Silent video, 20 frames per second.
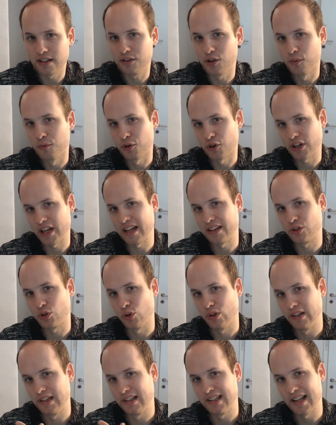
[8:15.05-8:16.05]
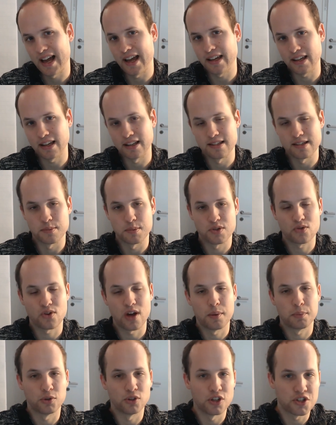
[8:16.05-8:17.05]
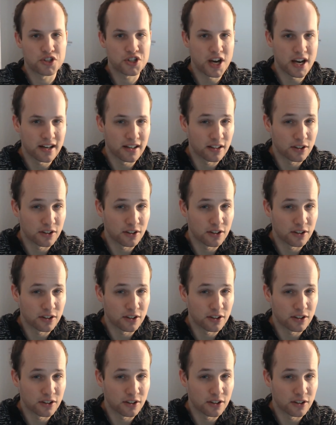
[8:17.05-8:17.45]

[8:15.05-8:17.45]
don't forget to like and subscribe to the channel